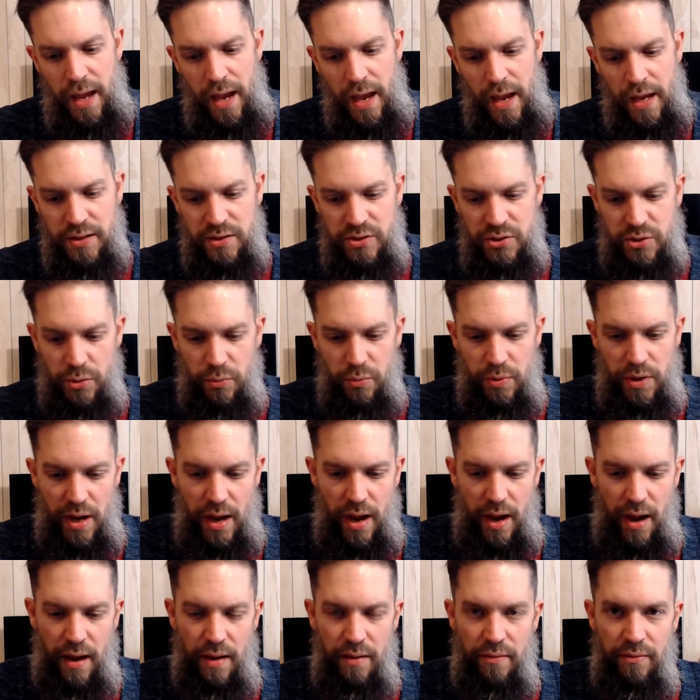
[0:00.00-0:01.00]
And so we
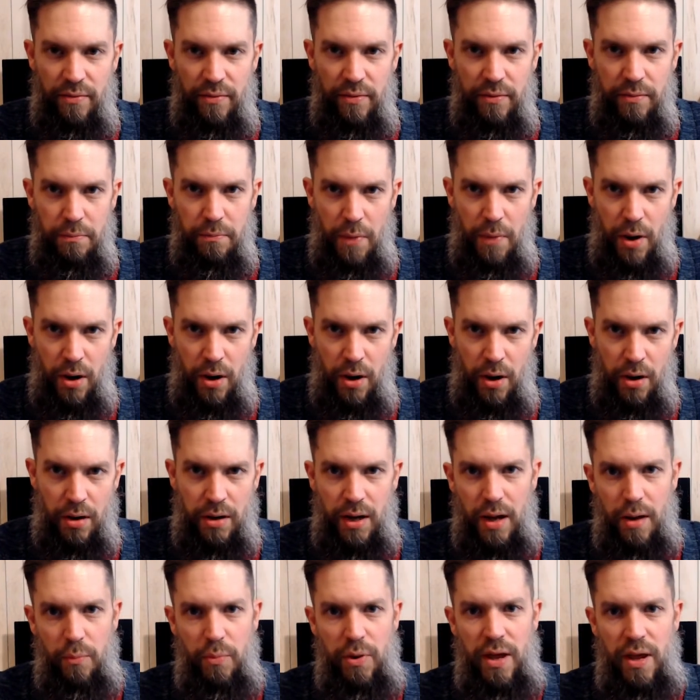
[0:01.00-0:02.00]
have Mark
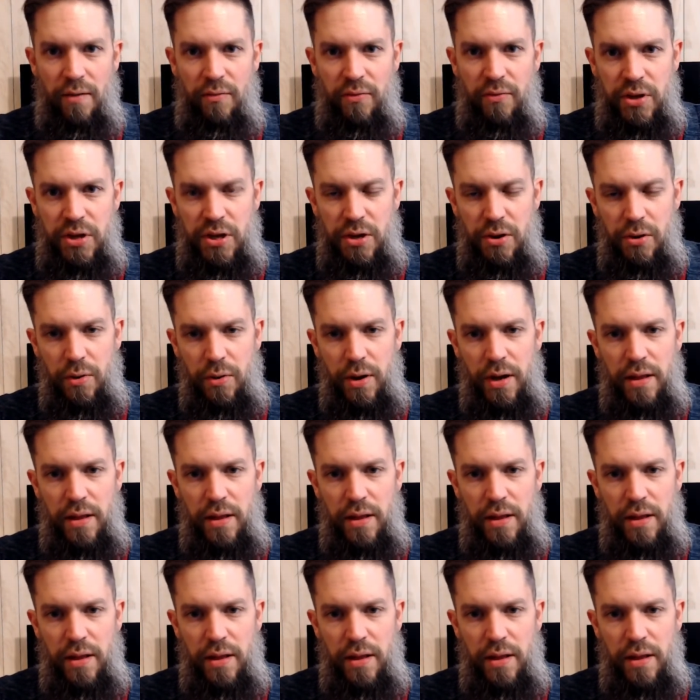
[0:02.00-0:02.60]
and we have Q.